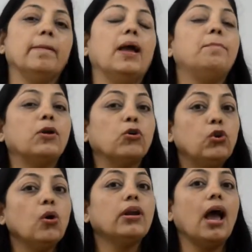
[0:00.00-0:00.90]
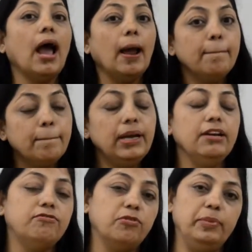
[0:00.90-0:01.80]
I procure ample
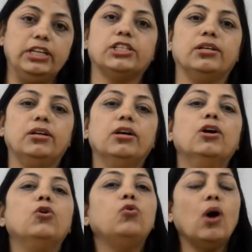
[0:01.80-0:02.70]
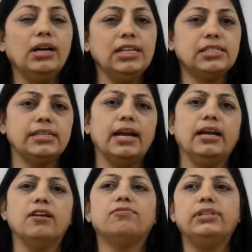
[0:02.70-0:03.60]
information to
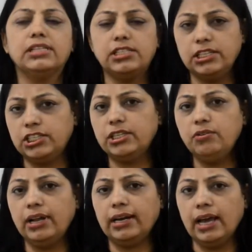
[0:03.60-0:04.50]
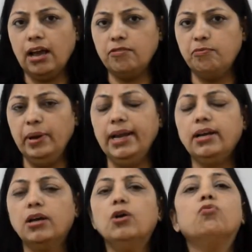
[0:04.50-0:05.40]
understand if this decision that I have
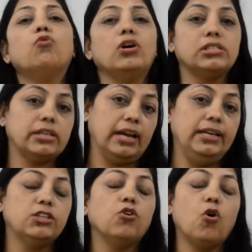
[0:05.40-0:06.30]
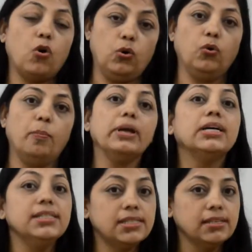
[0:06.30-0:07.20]
made was right or no,
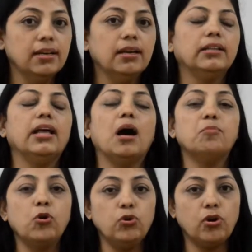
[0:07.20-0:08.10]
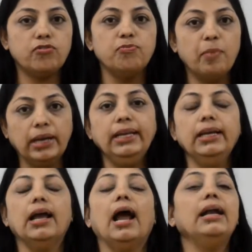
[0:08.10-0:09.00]
because the amount of
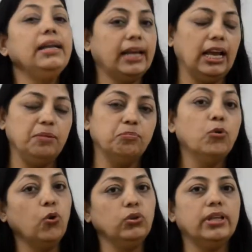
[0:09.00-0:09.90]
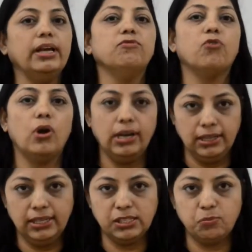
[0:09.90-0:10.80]
money and time both involved
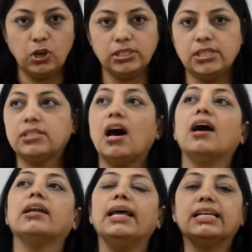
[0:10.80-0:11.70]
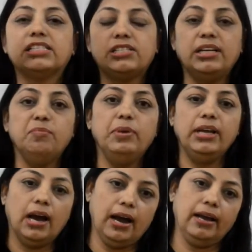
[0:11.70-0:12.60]
in this process are extremely
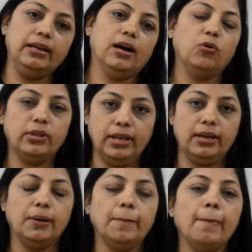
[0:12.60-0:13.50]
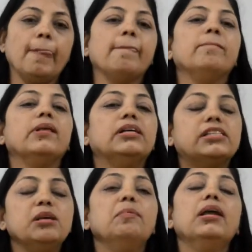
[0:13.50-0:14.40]
high out there.
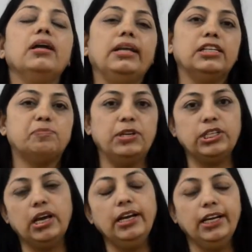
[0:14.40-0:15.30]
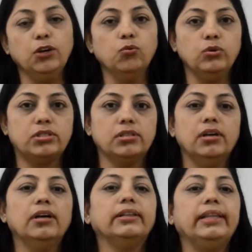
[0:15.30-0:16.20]
Similarly, specialty goods,
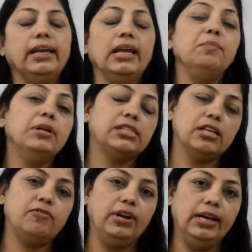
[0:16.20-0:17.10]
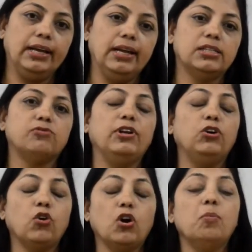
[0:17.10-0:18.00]
the name itself indicates when you
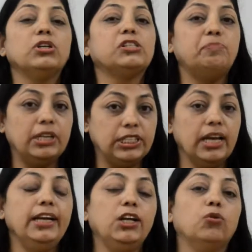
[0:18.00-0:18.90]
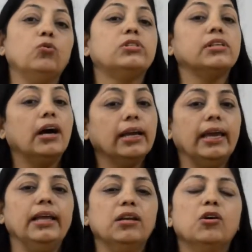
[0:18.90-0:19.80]
talk about specialty goods,
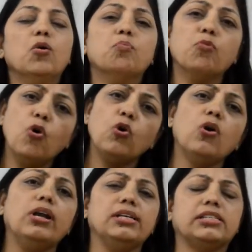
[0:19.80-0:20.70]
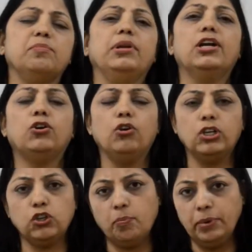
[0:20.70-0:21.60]
again, more or less similar to your
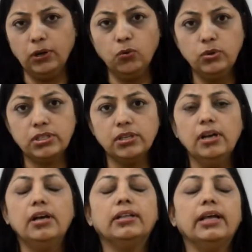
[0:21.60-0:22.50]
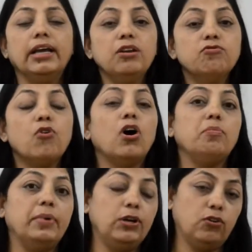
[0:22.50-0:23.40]
shopping goods, the
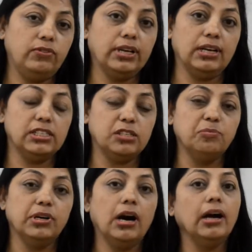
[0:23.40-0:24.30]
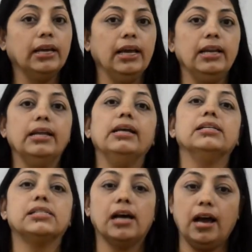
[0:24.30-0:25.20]
involvement of the customer again
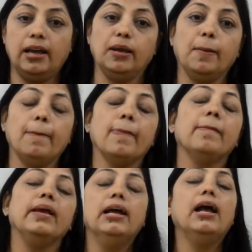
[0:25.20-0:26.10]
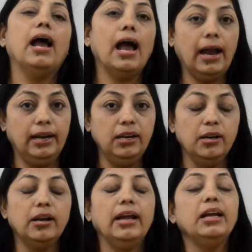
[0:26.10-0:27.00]
is high. And
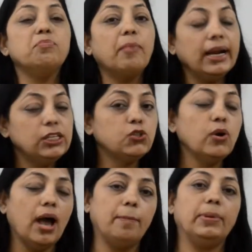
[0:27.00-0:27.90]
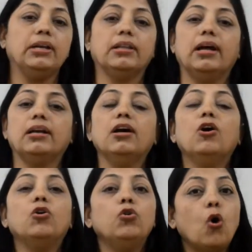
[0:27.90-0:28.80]
it might so happen that
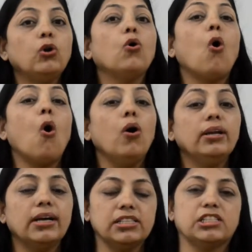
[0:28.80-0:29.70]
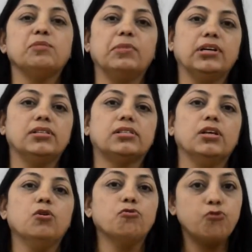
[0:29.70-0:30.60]
not all
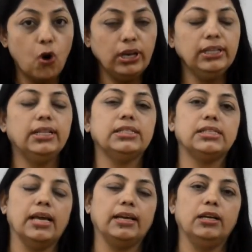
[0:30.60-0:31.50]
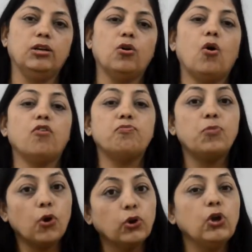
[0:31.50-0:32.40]
customers fall in this cycle of
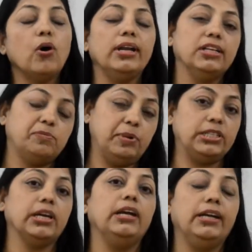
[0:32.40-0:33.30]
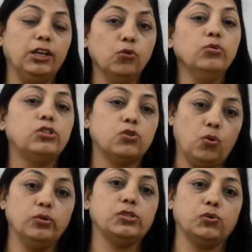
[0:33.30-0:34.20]
procuring specialty goods
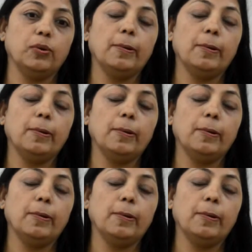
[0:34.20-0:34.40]
also.